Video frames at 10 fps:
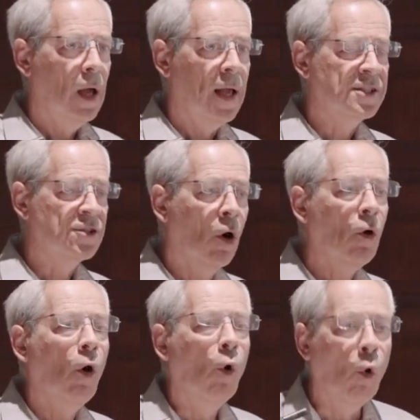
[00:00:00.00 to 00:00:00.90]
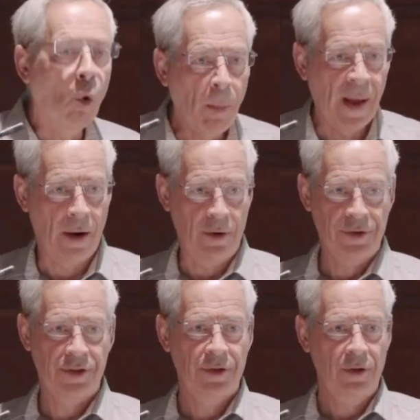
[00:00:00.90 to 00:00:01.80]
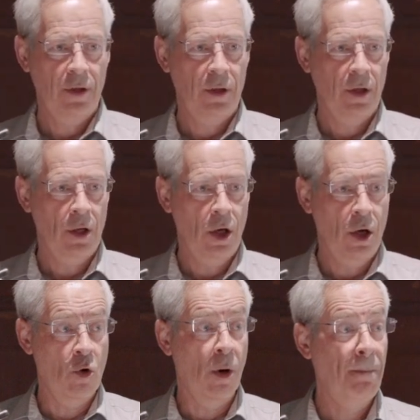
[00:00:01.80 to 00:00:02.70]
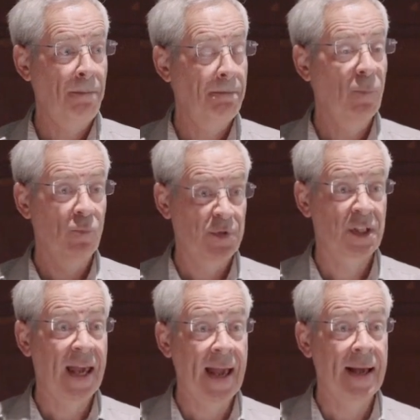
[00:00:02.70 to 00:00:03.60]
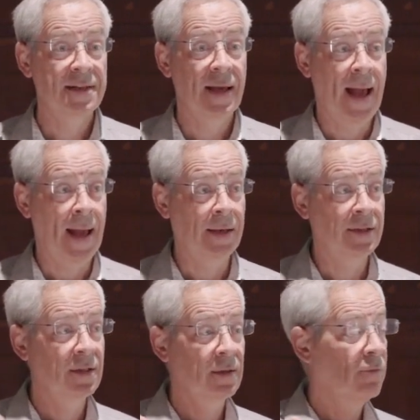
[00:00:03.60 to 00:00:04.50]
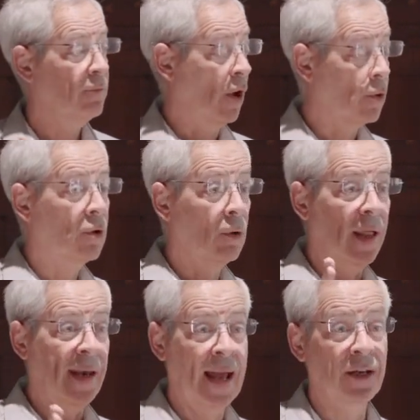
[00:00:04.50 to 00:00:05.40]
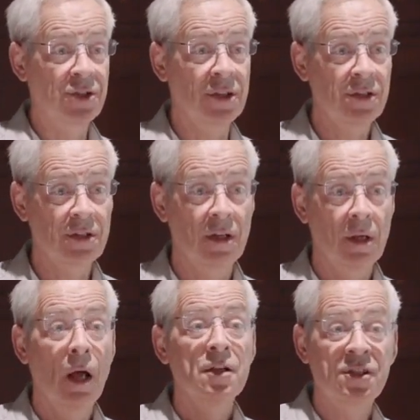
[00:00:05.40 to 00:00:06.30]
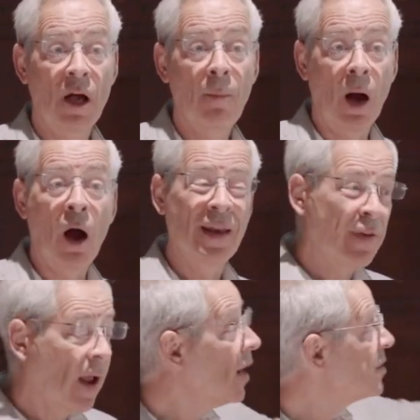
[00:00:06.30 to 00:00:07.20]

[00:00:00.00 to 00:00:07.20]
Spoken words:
it's not all parents who are scared and vocal and anxious. Some are. In fact, I